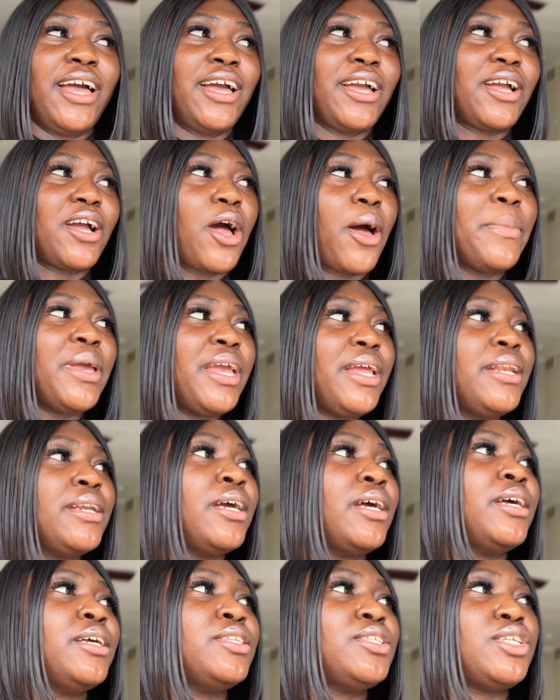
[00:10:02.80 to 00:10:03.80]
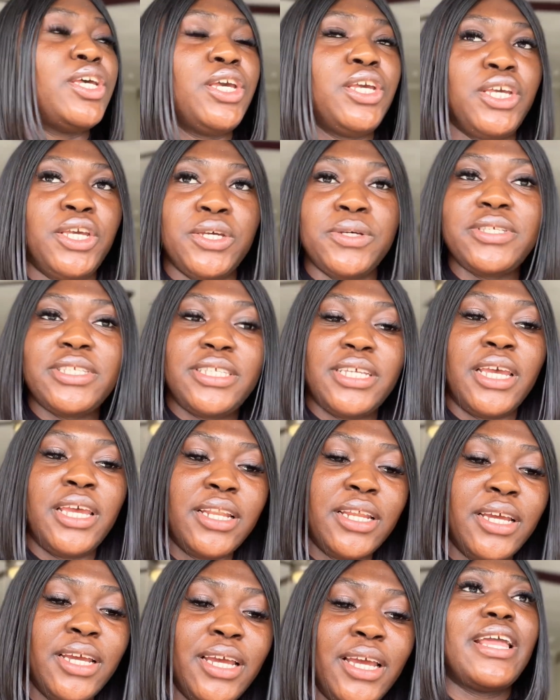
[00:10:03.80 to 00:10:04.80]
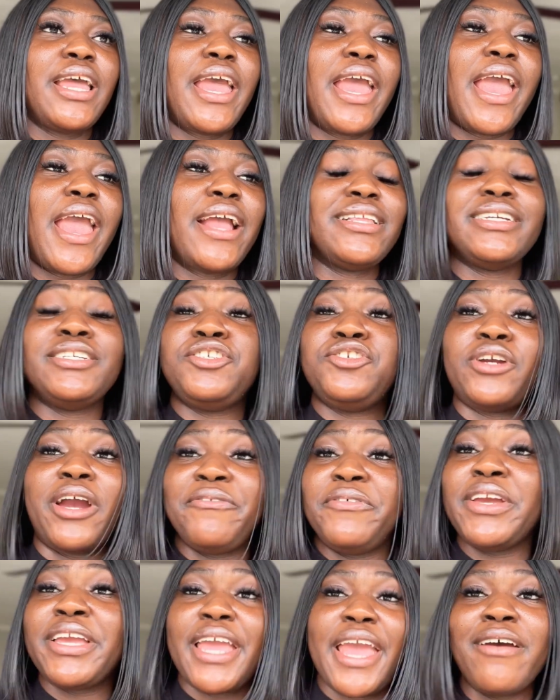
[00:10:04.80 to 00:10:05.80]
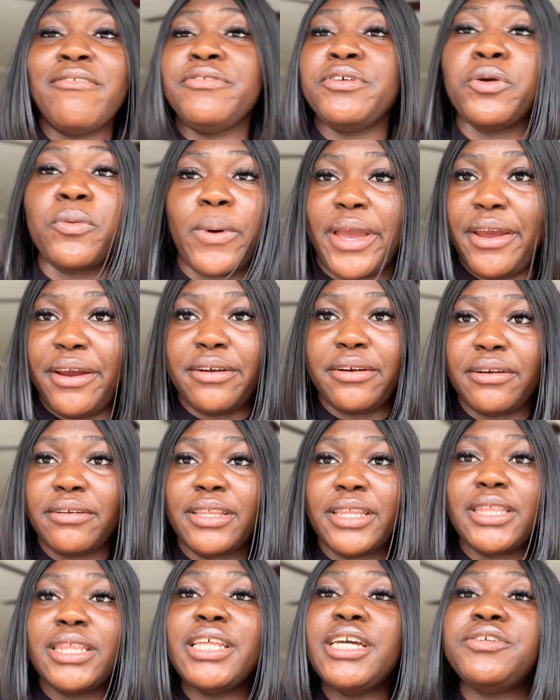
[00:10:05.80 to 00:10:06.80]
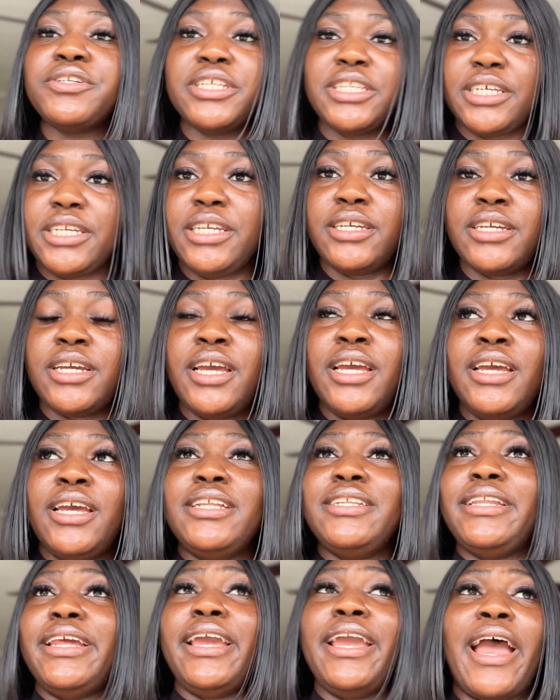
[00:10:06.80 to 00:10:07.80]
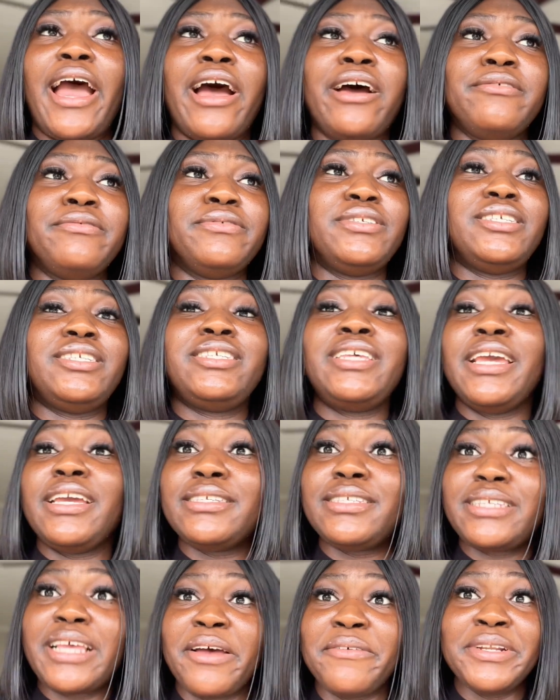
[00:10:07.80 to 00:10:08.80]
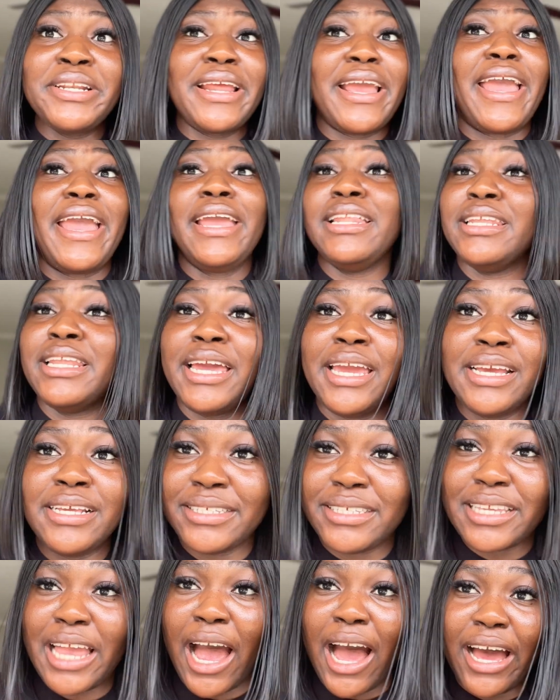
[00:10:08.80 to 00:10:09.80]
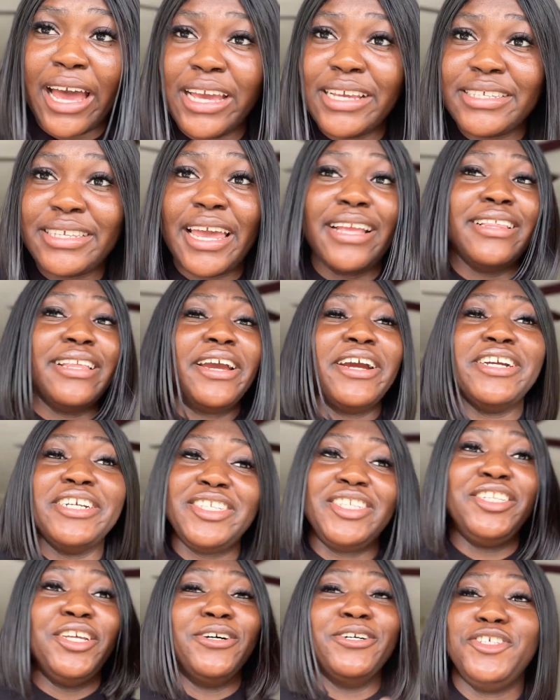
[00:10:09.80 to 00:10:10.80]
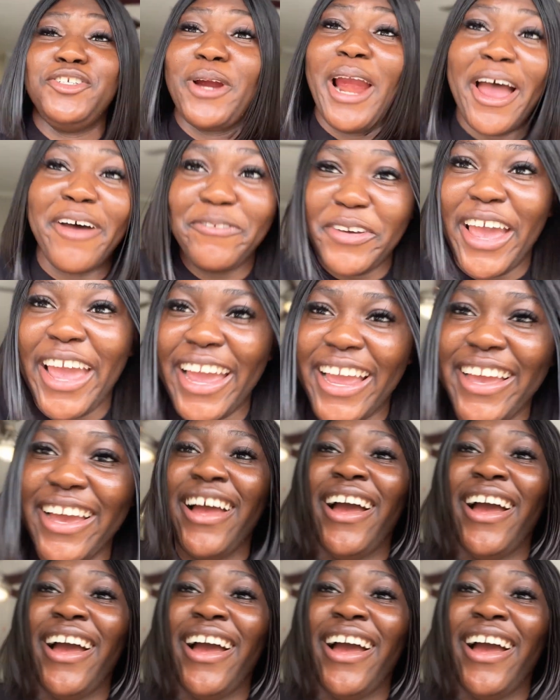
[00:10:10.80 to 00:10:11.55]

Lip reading: coming to Houston, there's traffic everywhere, literally. They have 6, 7, 8 lanes, guys, and there's still traffic.